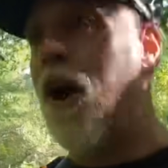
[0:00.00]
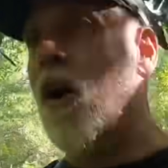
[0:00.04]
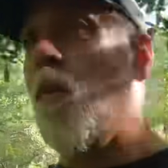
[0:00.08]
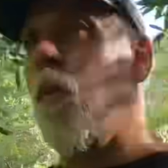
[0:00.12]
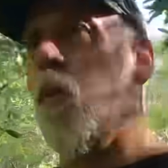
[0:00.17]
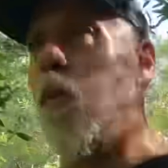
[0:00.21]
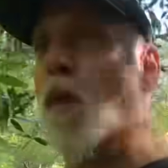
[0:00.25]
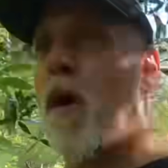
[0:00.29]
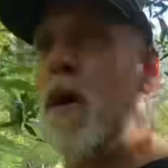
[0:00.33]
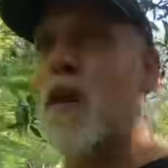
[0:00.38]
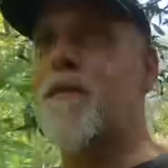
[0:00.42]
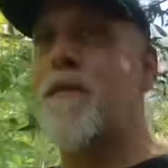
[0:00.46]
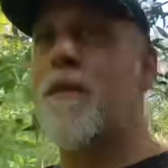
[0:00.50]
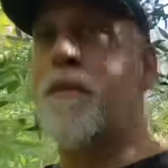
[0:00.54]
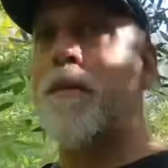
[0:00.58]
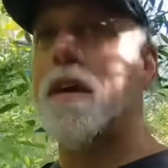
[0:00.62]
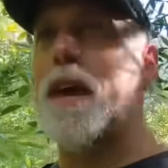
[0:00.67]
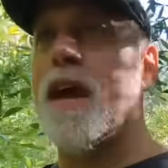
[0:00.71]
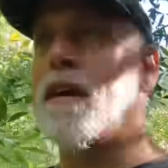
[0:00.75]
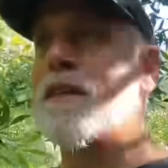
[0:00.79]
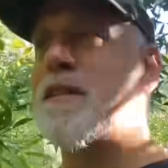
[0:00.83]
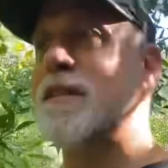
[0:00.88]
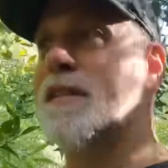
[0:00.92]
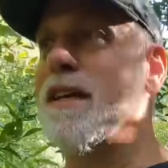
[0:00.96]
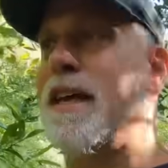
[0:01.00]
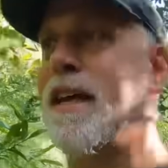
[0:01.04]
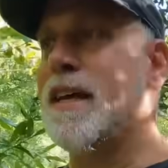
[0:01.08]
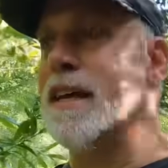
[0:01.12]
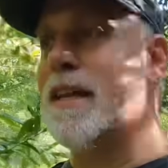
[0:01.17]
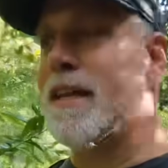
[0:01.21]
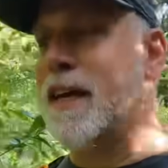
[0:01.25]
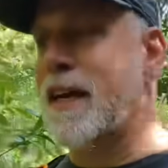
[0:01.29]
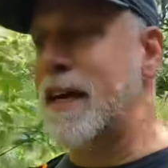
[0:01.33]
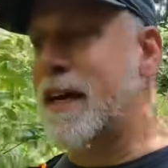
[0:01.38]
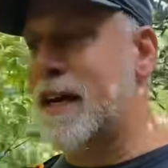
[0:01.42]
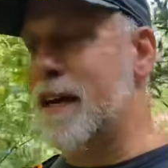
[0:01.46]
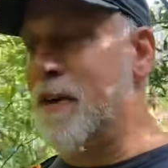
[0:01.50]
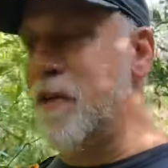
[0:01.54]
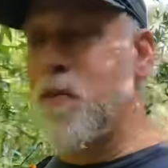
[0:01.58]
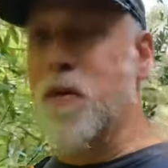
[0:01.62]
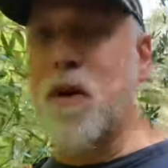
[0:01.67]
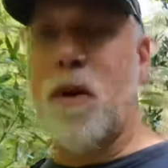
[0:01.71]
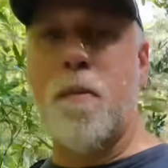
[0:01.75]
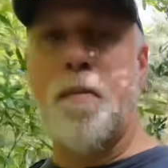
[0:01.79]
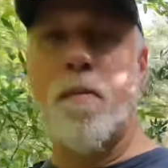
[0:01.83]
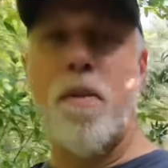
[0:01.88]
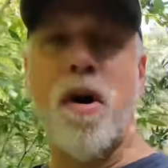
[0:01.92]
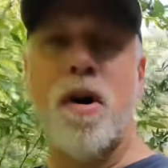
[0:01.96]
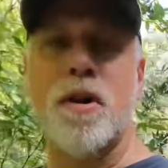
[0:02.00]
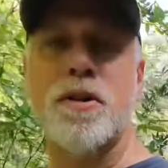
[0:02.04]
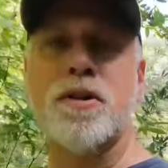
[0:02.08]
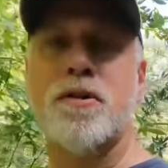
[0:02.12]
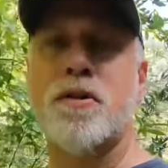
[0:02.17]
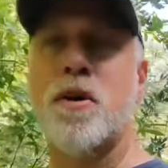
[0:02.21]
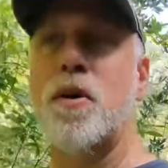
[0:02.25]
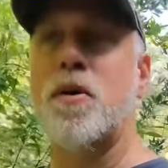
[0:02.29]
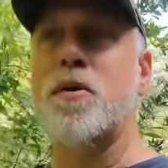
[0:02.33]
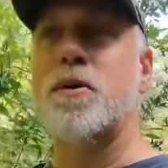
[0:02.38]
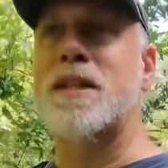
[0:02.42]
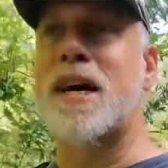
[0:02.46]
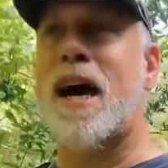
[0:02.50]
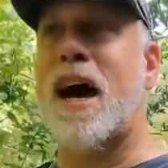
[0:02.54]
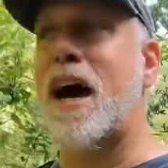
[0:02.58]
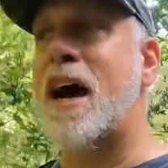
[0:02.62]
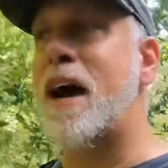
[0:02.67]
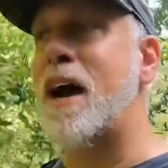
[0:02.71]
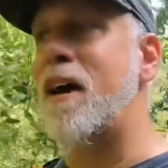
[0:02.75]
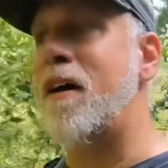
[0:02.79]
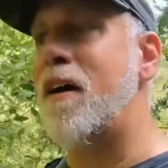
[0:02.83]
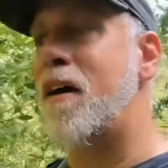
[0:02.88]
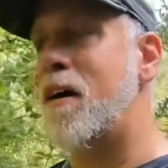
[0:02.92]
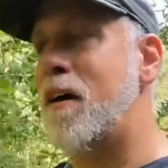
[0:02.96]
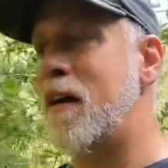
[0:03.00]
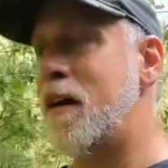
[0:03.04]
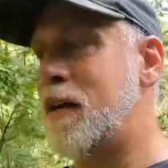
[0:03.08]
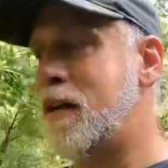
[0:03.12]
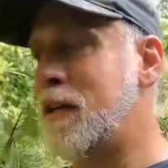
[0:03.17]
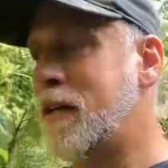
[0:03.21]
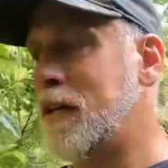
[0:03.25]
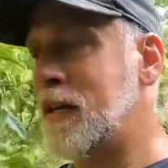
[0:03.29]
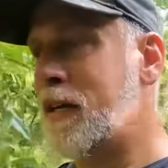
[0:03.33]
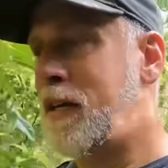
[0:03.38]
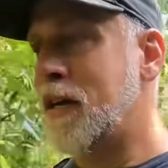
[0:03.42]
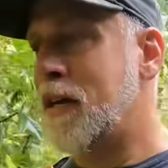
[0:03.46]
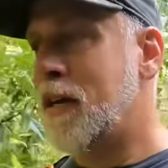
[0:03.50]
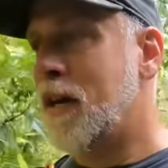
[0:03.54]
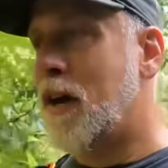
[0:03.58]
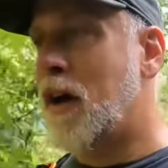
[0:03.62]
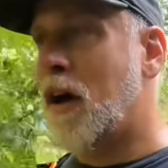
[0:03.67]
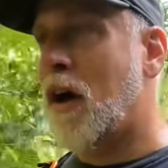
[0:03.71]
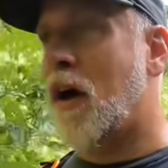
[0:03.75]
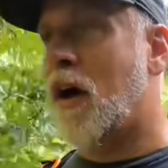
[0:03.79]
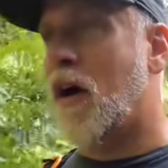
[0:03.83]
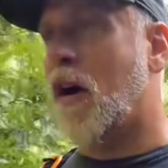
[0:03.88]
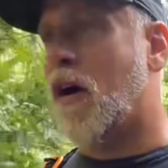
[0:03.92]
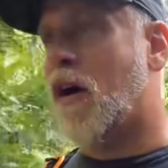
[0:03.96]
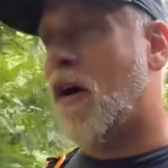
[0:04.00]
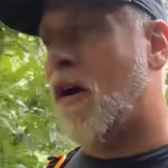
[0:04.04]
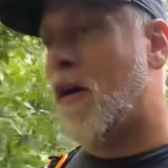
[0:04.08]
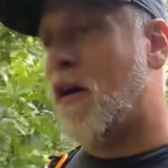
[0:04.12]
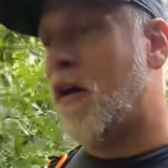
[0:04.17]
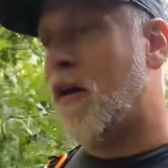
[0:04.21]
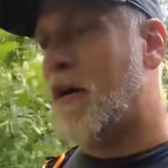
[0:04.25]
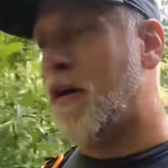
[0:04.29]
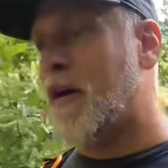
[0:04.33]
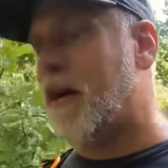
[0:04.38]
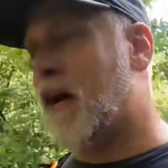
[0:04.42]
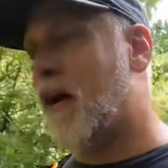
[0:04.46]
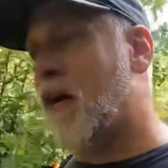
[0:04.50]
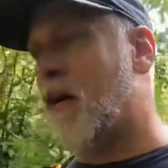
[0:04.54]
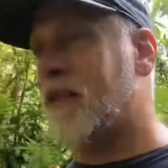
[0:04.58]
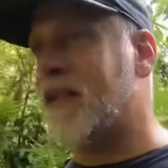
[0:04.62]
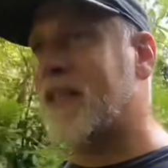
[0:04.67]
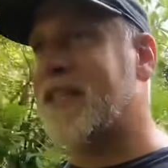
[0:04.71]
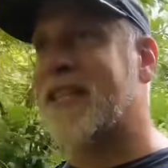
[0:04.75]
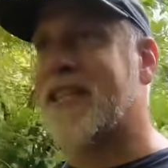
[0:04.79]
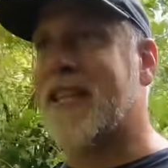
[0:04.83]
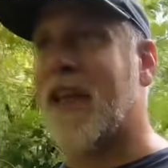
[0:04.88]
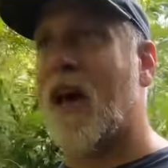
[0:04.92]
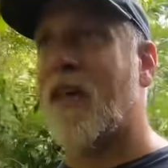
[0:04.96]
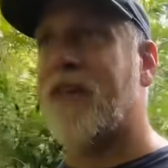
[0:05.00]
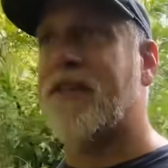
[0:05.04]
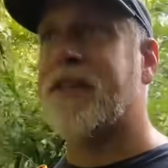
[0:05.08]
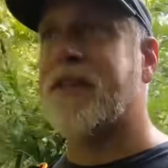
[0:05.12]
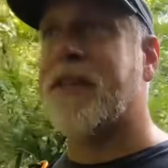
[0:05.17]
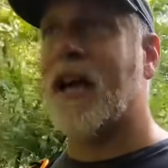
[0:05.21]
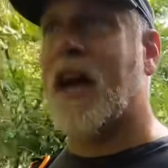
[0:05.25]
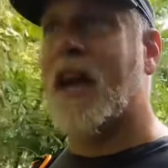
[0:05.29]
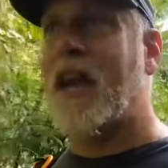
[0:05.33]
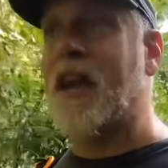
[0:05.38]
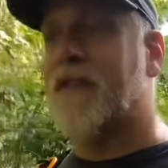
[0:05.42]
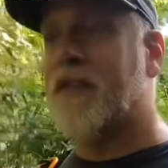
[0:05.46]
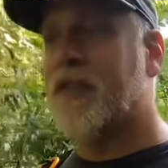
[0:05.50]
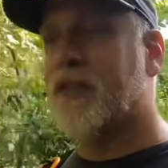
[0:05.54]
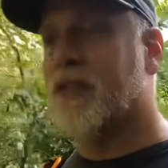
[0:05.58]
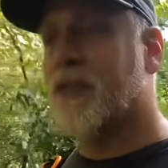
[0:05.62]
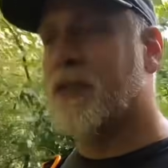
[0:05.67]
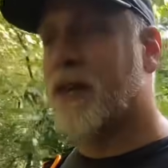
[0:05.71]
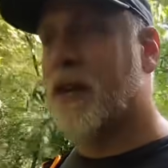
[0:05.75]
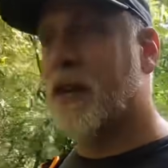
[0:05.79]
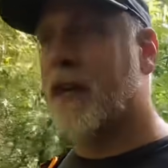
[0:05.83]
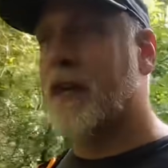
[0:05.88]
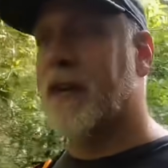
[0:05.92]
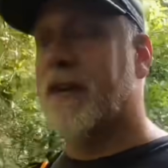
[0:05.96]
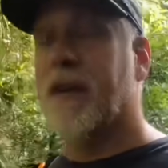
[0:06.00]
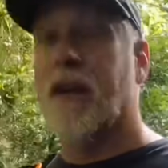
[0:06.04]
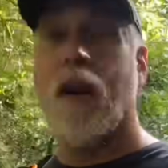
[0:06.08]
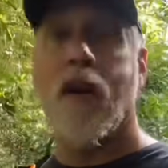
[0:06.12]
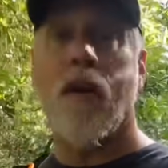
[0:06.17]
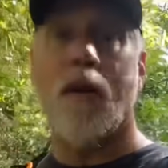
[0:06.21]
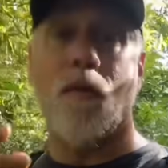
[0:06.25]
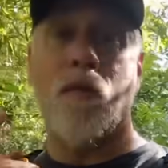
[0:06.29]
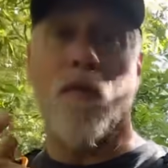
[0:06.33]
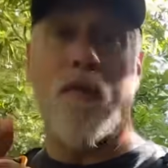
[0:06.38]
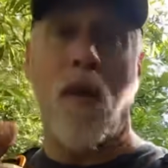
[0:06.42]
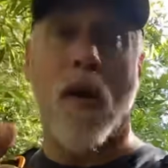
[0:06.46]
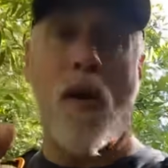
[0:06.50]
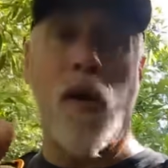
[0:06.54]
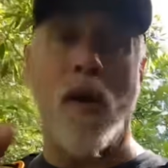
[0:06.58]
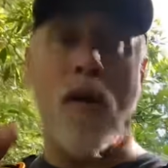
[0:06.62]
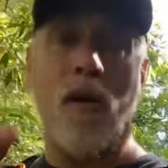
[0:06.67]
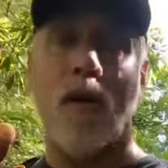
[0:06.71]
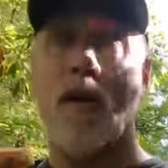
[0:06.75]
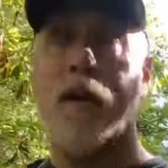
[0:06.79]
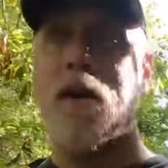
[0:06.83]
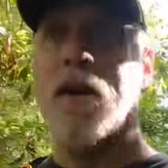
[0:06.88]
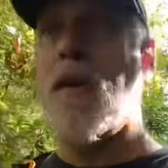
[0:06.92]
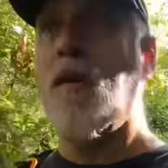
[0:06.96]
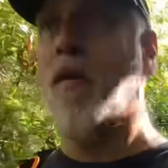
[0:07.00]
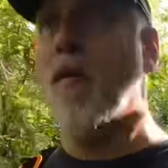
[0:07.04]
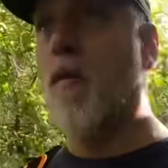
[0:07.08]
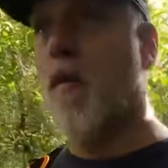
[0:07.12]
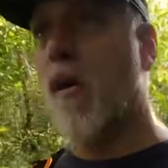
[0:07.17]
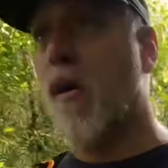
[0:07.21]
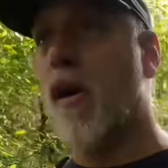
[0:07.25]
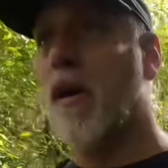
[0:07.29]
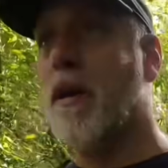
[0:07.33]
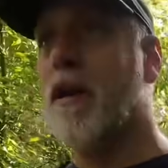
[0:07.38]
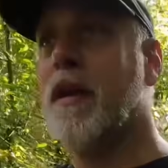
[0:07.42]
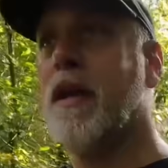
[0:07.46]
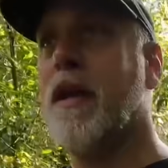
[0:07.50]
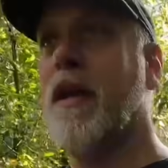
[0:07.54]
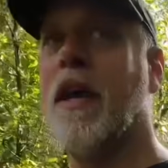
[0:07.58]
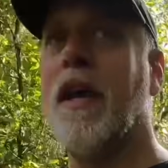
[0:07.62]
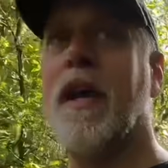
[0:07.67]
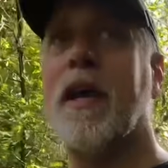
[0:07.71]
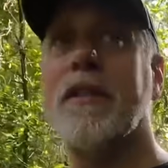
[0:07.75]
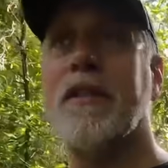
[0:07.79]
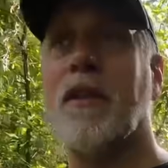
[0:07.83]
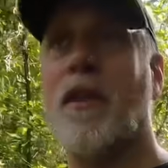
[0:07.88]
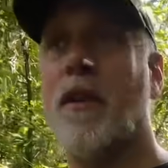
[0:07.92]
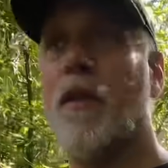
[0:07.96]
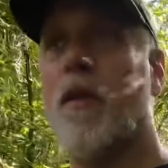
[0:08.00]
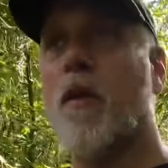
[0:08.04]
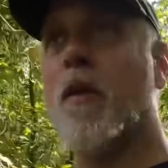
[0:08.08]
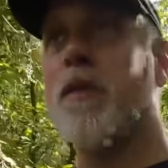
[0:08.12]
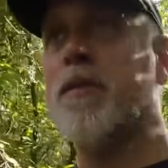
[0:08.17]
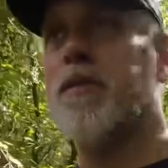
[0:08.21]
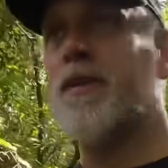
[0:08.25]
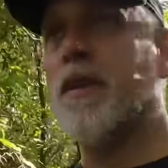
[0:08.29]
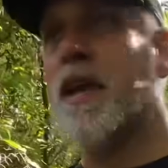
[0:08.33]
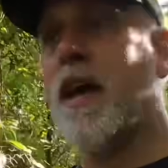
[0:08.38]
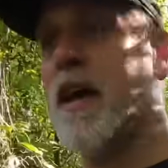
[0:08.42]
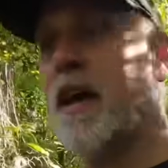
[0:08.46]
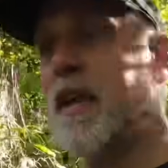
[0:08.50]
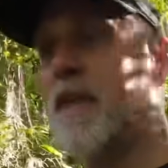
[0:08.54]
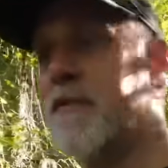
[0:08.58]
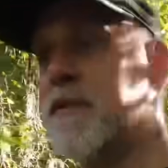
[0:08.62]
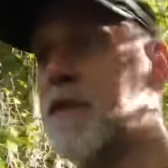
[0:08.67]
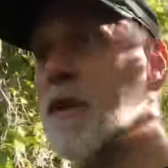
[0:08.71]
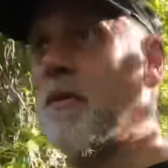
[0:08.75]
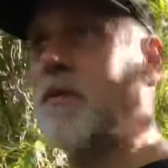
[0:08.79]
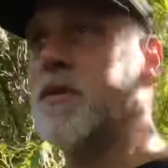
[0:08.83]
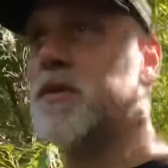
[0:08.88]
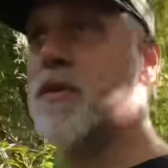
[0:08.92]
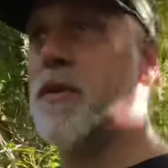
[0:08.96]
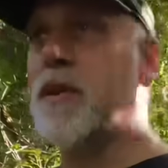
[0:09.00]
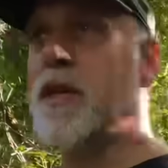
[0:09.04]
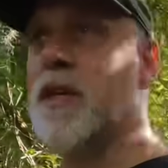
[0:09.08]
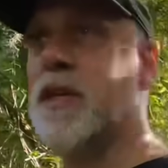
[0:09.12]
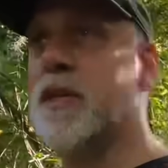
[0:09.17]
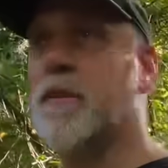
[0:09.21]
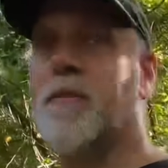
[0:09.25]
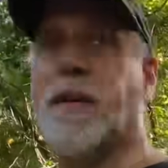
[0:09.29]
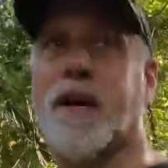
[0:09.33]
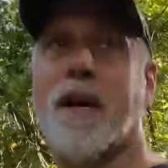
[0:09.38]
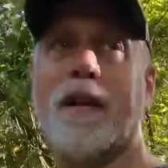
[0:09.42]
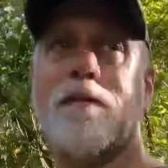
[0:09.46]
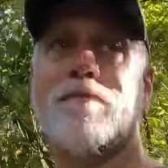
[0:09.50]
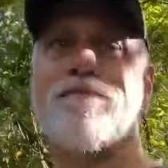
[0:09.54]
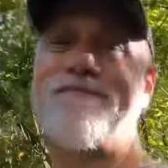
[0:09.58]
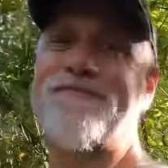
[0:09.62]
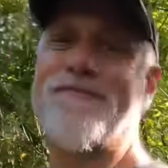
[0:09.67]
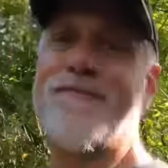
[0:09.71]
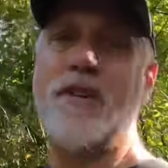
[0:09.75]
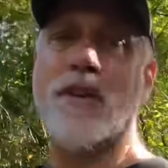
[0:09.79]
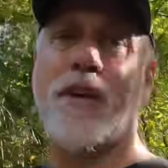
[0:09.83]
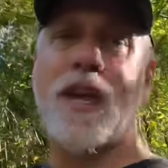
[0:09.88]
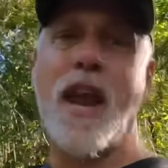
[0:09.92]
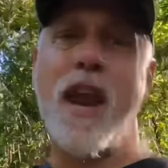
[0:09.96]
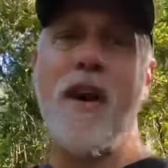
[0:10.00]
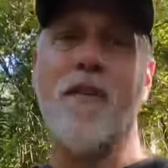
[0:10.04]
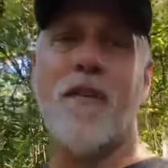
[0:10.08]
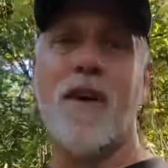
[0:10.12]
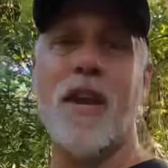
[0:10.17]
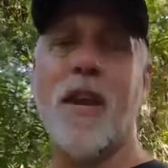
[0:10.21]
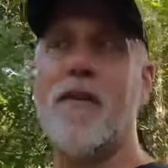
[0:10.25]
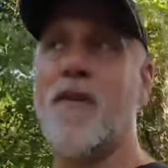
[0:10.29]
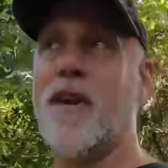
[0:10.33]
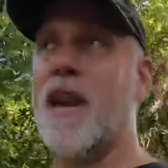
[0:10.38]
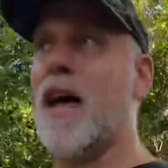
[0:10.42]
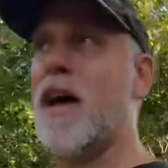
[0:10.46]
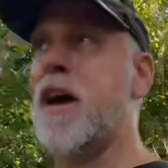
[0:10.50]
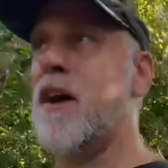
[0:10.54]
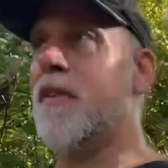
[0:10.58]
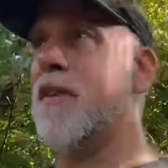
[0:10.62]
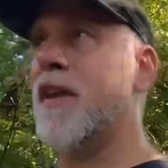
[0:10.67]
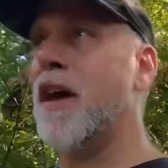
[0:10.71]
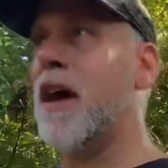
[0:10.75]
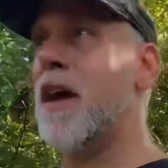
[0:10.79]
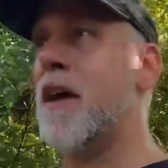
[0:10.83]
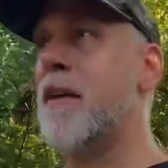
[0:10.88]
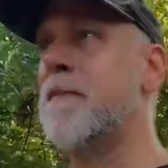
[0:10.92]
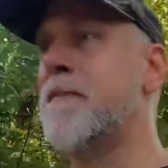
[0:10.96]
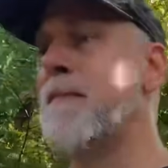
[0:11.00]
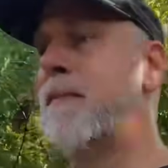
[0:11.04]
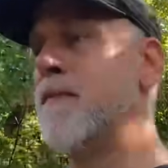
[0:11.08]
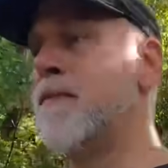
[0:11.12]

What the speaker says: One of them said, well, moss grows higher on the south side of a tree. Wrong. One, it's on the north side of some trees, but you can't really rely on that.